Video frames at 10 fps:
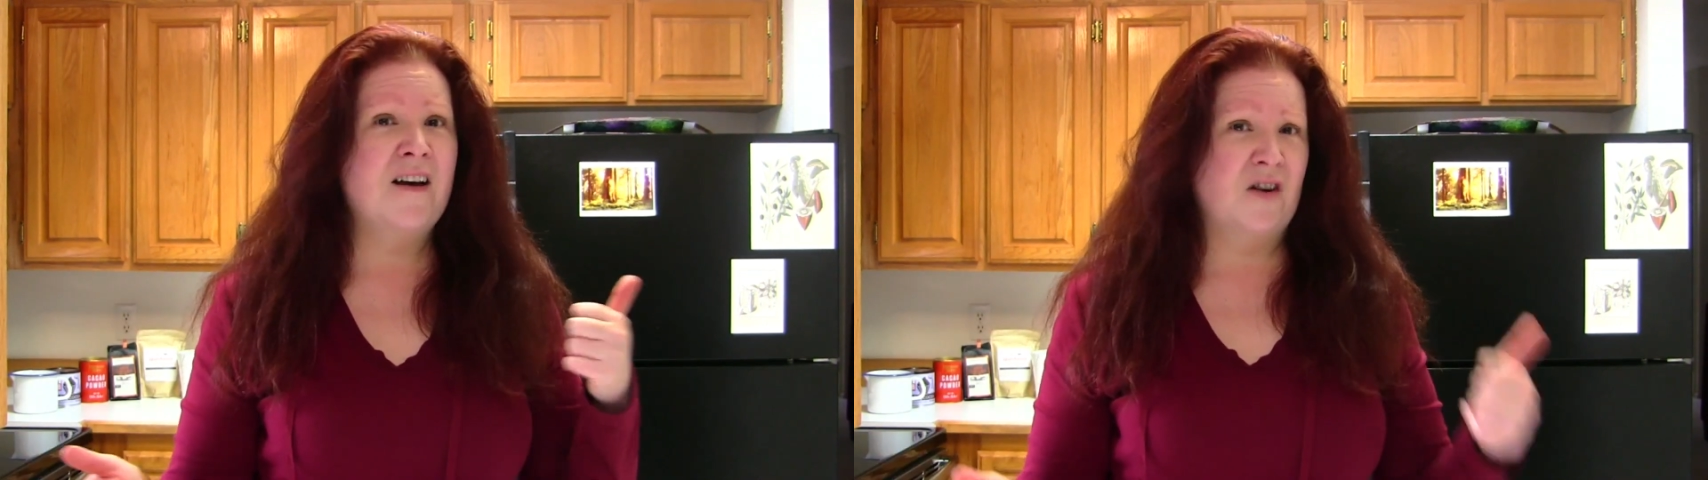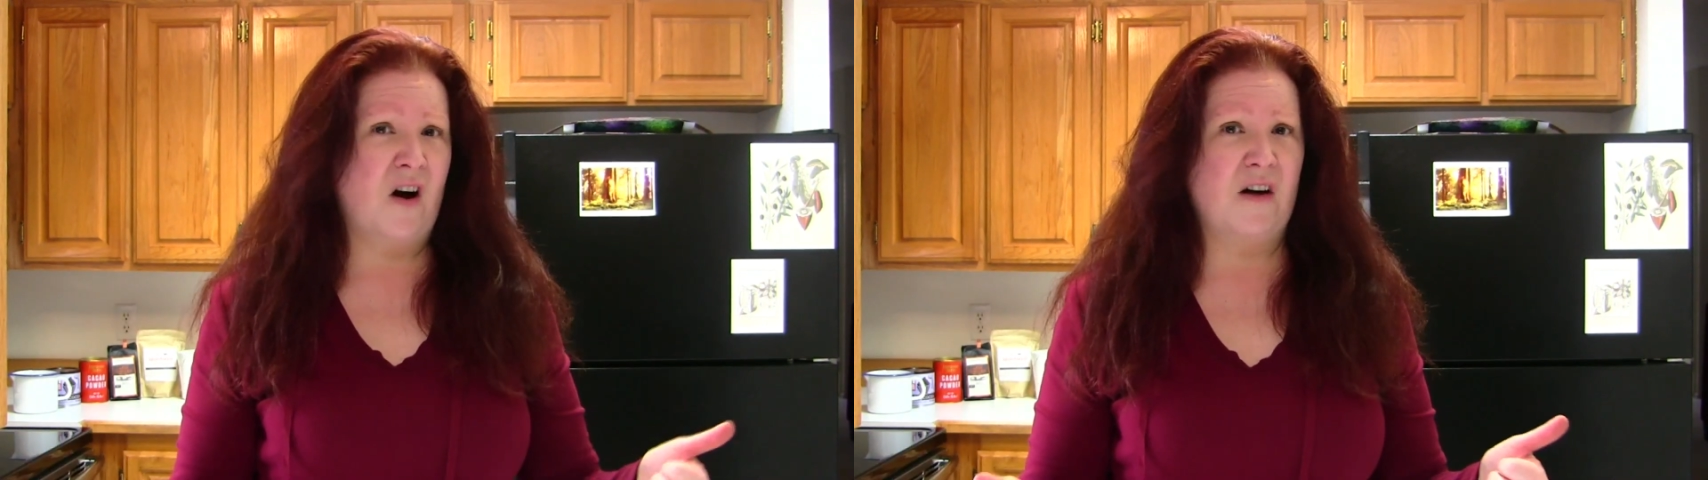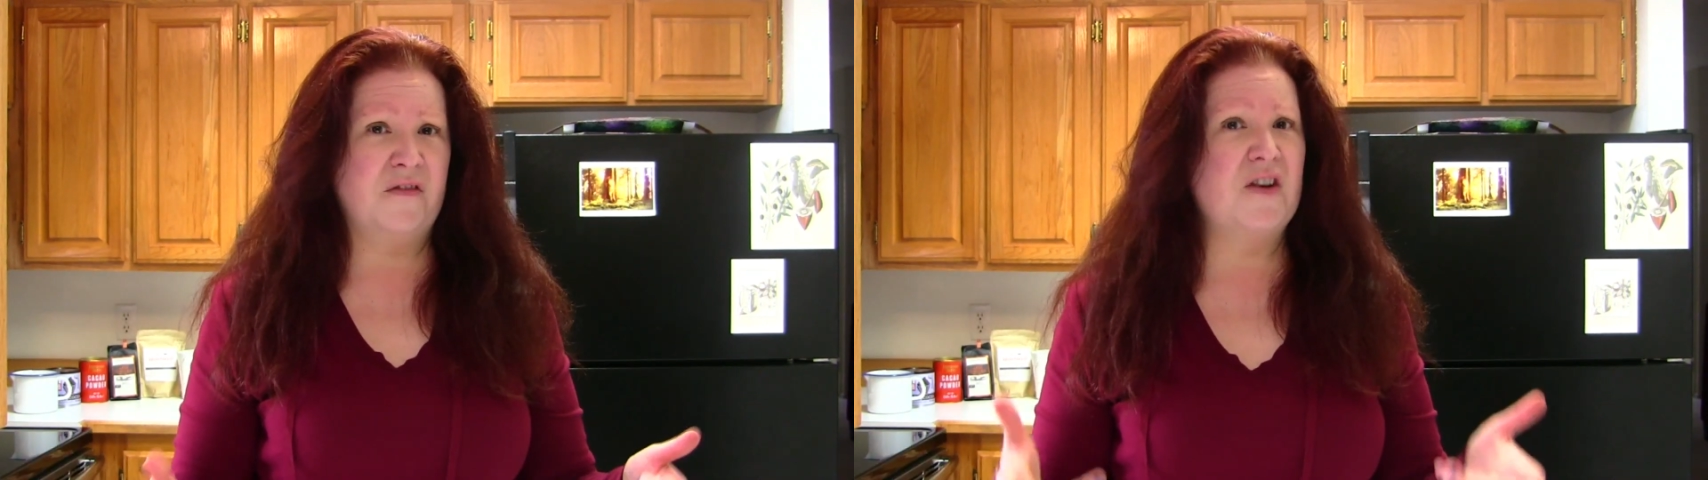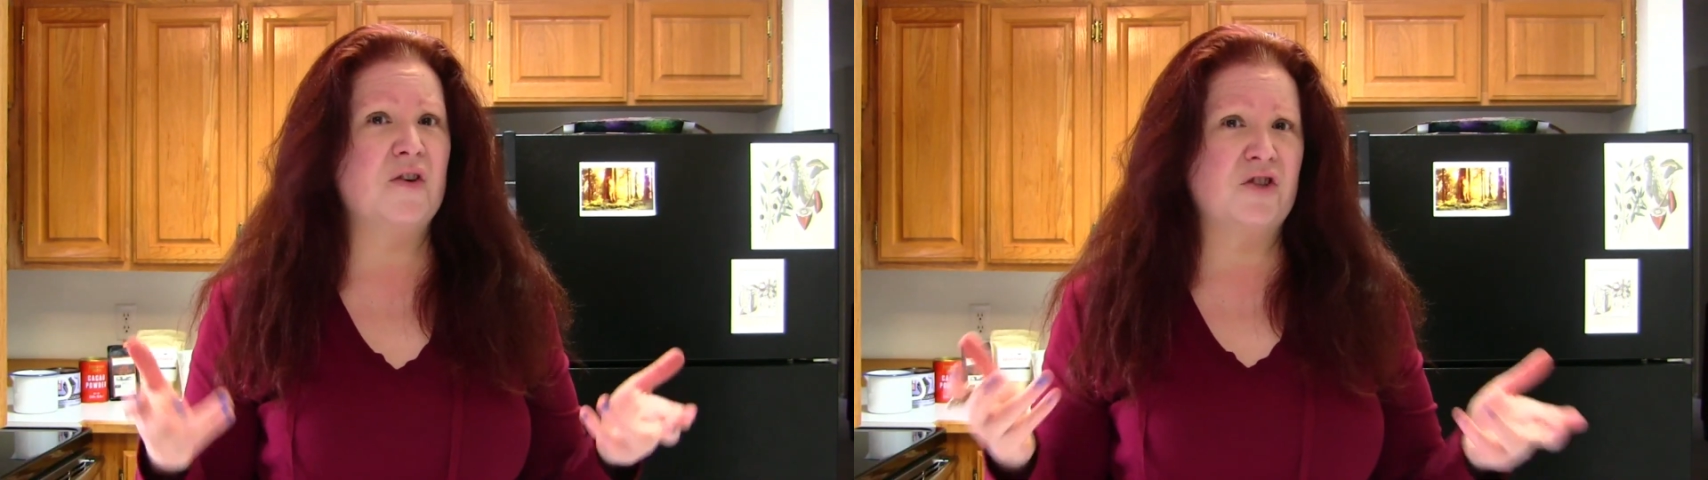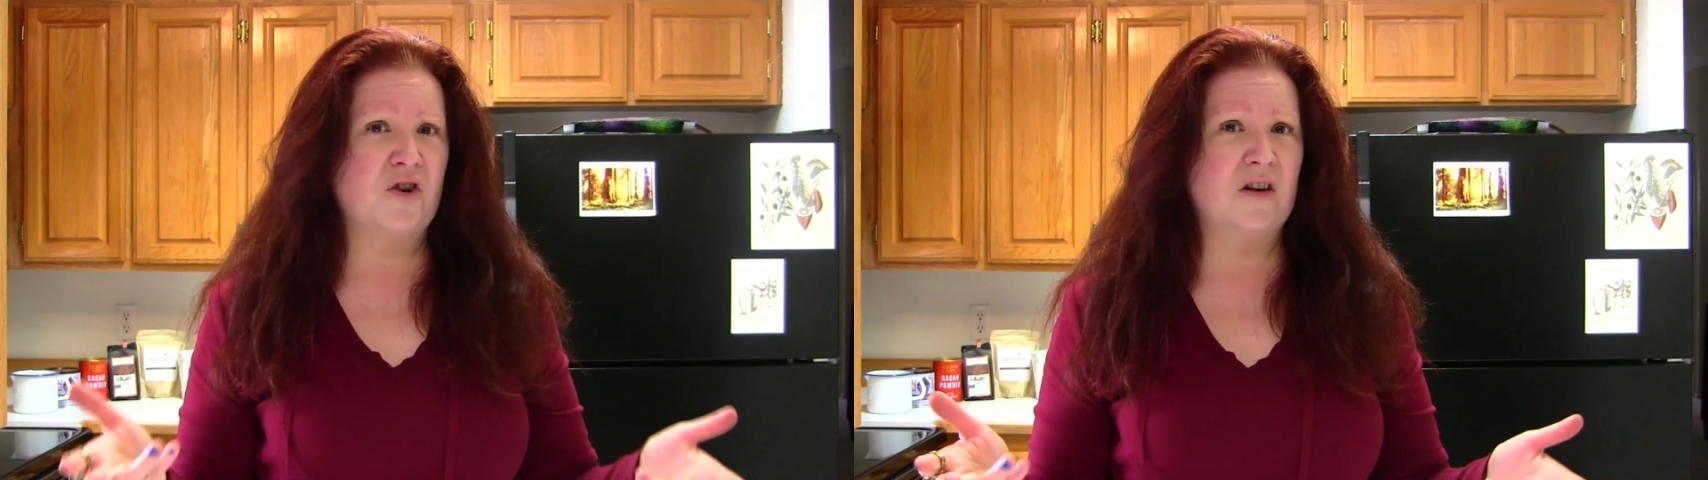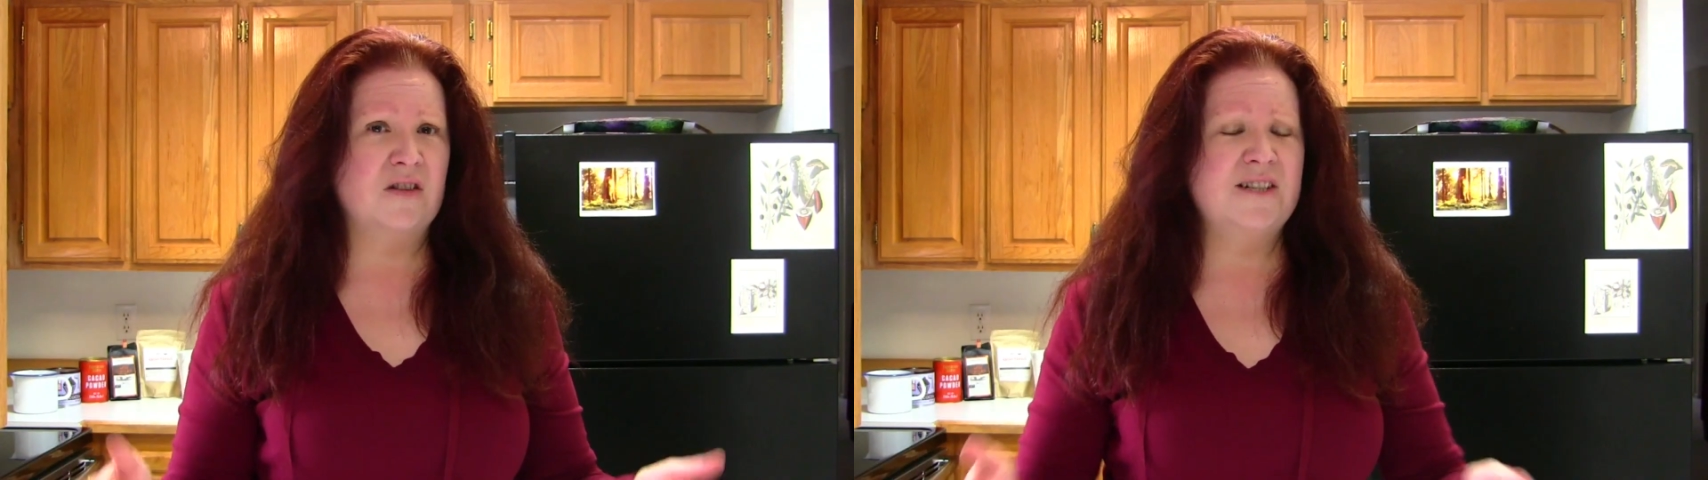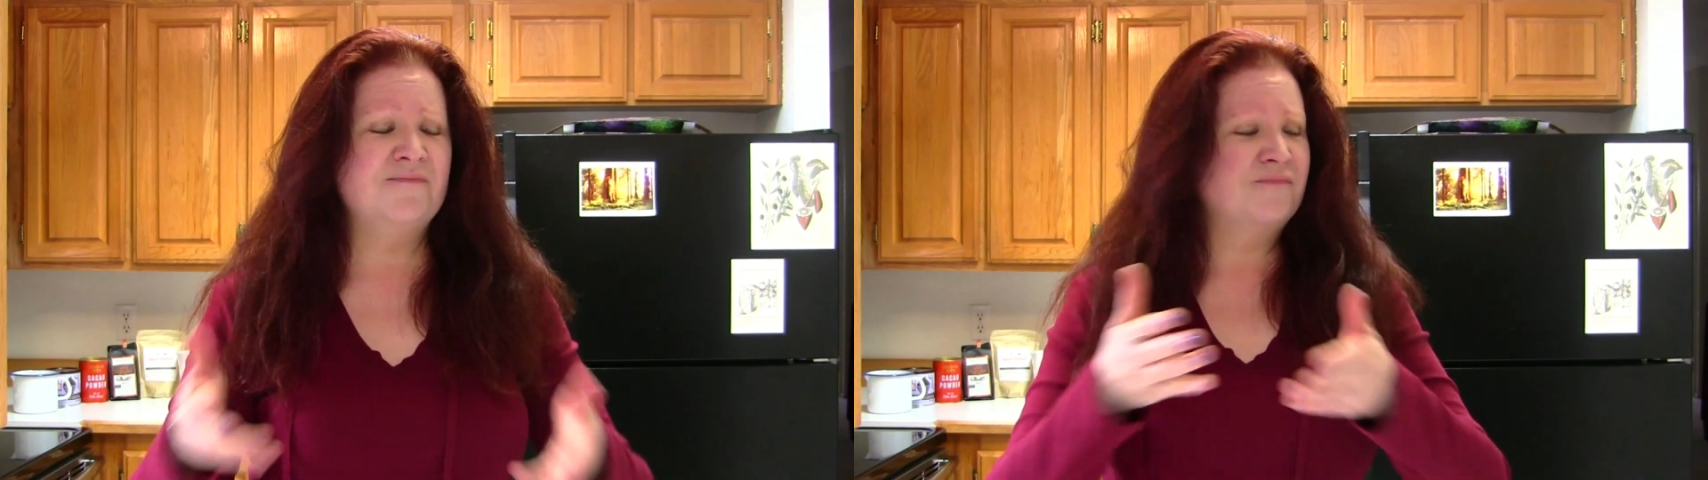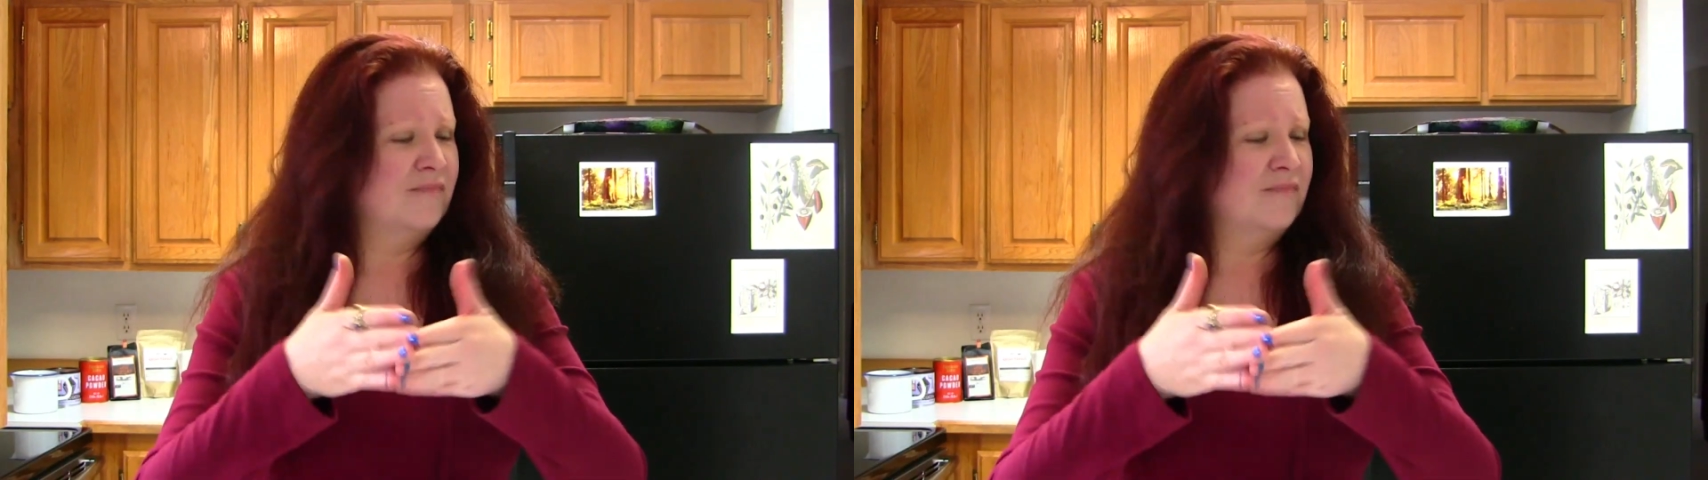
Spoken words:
coffee, or chocolate,